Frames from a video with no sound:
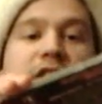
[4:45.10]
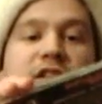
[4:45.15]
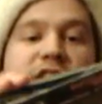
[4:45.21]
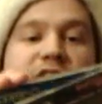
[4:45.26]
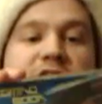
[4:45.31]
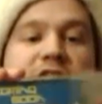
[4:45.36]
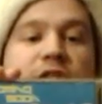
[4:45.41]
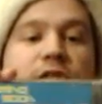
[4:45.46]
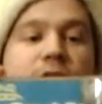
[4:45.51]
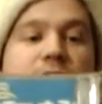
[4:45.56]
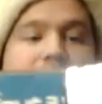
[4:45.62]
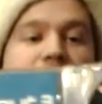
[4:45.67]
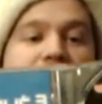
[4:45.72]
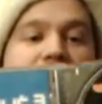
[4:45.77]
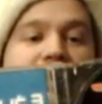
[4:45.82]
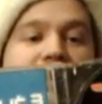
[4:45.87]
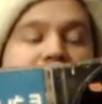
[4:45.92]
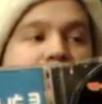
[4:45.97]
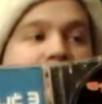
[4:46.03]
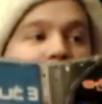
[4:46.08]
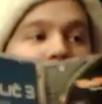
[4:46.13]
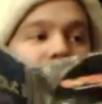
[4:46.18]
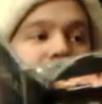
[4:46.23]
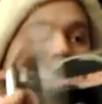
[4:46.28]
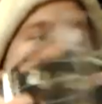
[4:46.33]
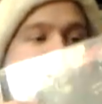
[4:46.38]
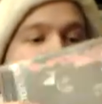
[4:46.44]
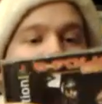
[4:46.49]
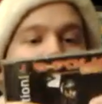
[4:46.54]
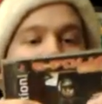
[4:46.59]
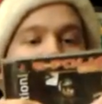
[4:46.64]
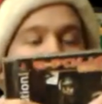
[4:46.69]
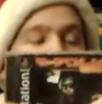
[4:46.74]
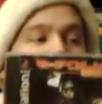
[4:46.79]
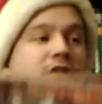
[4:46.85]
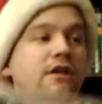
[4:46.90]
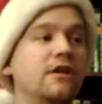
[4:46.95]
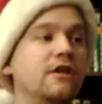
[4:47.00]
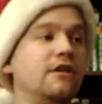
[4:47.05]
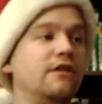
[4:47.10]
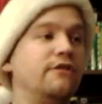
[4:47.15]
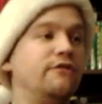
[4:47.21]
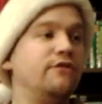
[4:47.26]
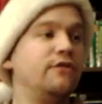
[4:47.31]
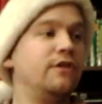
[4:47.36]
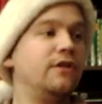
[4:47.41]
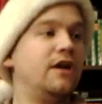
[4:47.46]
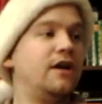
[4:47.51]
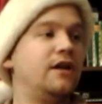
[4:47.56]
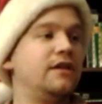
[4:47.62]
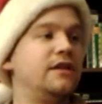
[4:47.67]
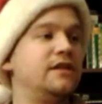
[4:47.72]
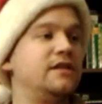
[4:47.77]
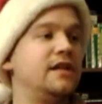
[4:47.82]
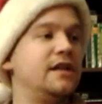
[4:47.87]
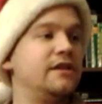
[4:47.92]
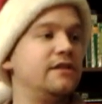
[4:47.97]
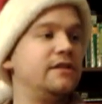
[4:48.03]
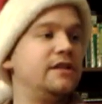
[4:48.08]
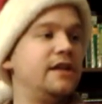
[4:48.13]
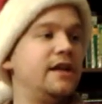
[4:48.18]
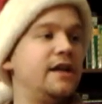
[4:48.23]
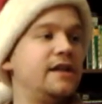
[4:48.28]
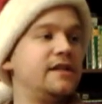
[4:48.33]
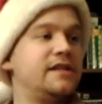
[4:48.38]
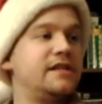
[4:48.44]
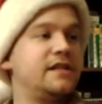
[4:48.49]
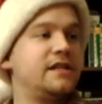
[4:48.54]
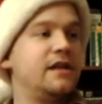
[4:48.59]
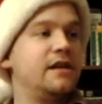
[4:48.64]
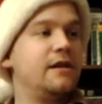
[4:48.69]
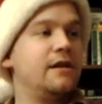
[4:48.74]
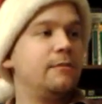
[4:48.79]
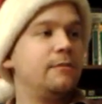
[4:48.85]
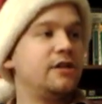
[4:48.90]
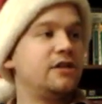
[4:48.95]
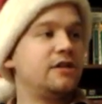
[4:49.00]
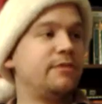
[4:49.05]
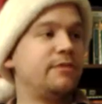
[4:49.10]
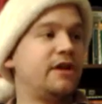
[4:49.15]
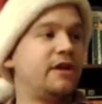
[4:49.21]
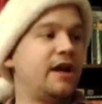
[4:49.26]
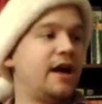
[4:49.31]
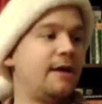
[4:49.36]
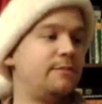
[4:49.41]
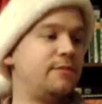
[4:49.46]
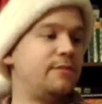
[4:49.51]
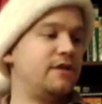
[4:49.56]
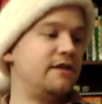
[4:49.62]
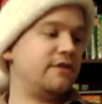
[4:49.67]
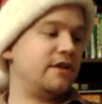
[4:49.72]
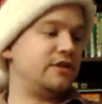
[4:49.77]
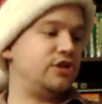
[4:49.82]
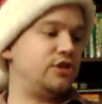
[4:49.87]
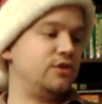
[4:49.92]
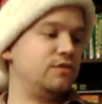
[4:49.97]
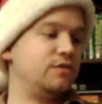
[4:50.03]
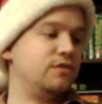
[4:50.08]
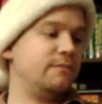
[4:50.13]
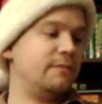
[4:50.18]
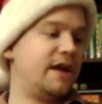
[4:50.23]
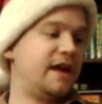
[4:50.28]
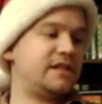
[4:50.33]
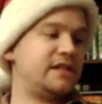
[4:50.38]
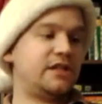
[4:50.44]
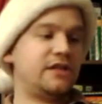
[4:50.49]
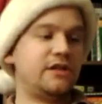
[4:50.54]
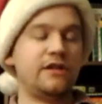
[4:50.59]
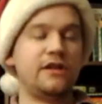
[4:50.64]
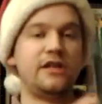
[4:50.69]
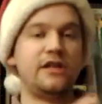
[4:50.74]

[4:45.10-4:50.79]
the sequel, so that's cool. For uh, Nintendo DS, picked up a copy of uh, Jewel Master